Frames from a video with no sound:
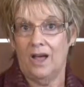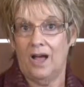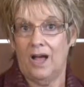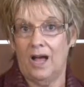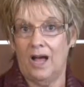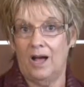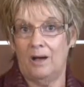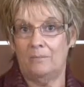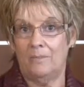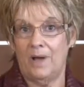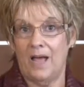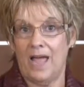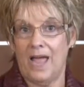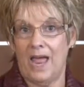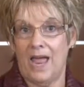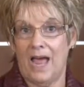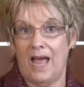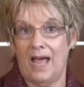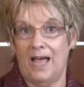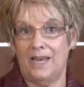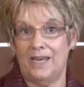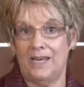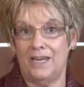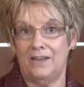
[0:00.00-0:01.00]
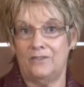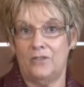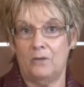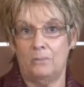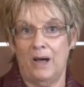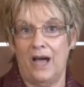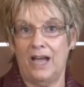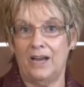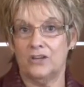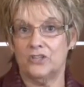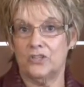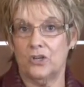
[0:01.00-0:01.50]
And if the
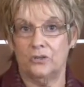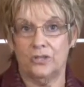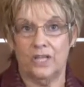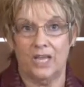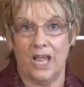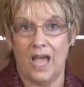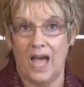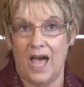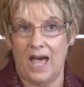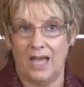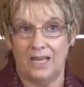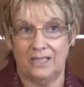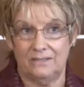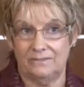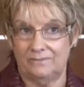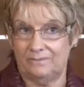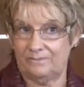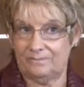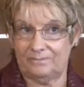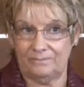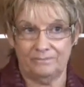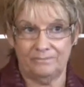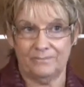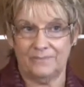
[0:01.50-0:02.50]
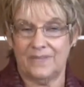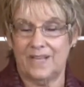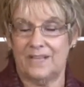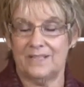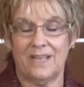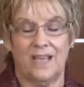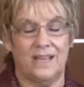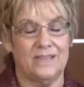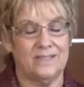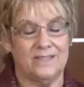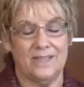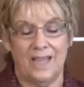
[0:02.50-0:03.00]
buyer's only got,
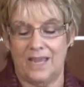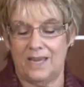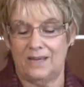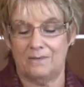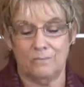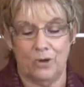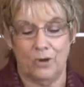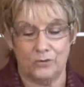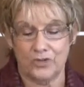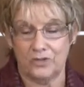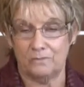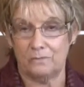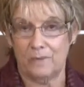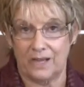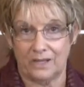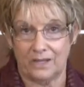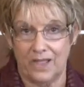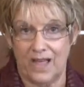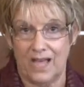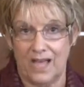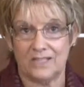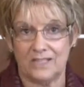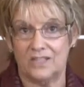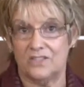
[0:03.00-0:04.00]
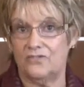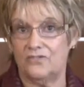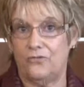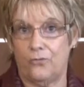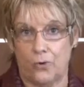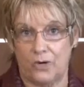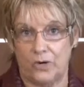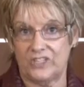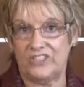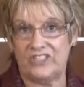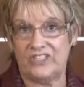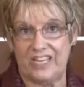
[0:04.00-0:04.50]
as I say in most of my classes,
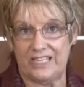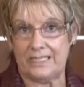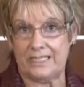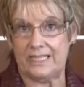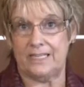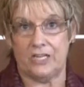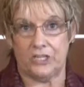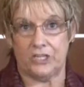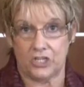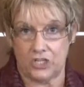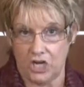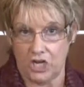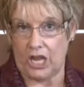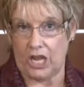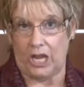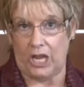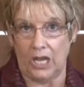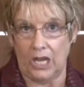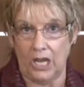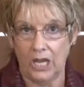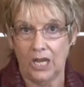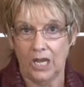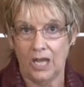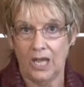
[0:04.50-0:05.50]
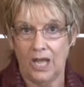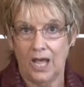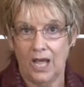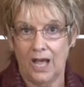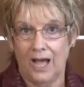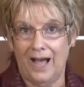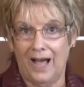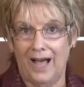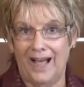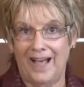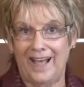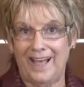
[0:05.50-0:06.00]
4 cents in a chicken,
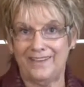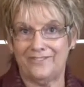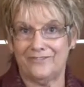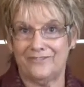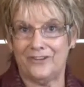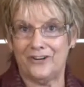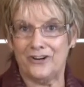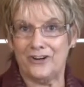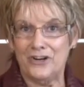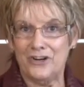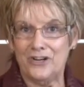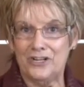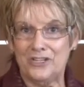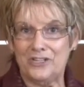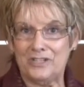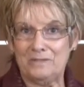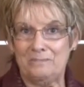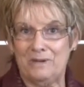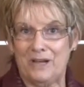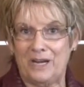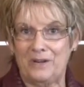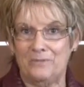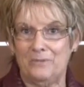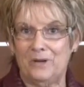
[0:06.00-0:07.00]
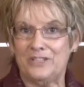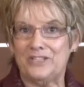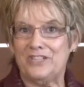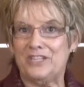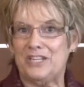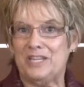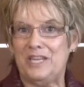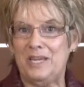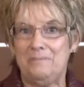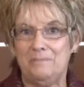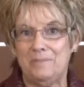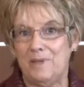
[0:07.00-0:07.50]
for earnest money, what's to
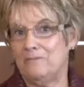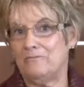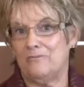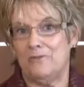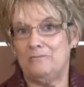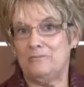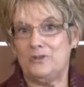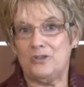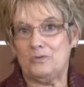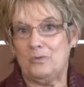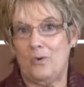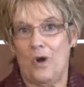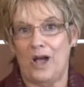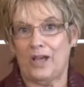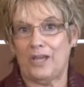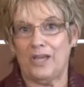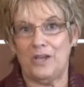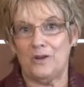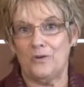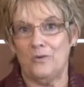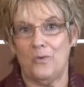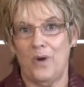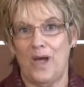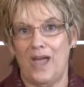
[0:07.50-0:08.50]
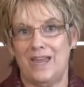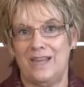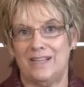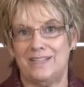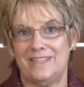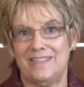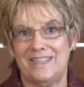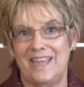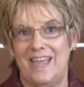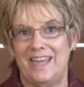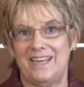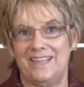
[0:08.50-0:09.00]
keep them from just walking away and
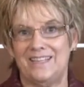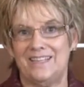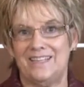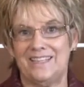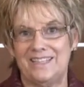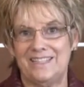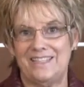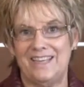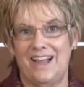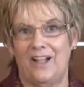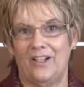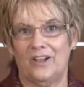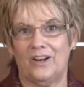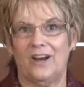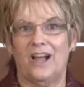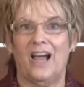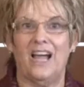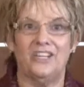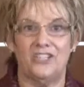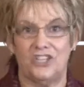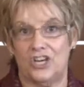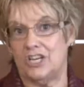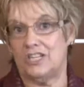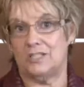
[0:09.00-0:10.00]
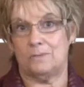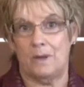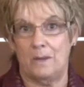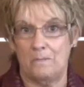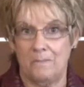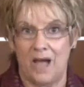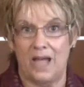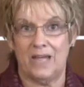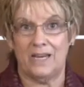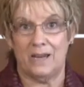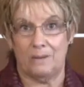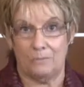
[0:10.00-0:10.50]
saying to the seller, I changed my
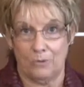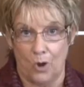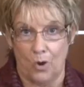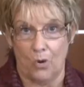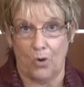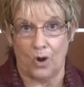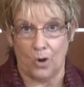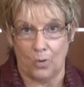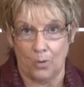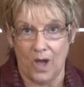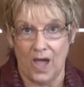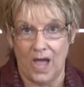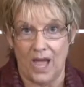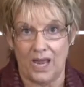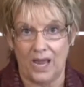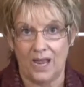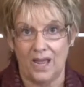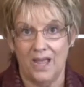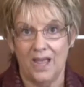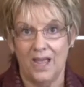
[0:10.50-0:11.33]
mind, I'm going away.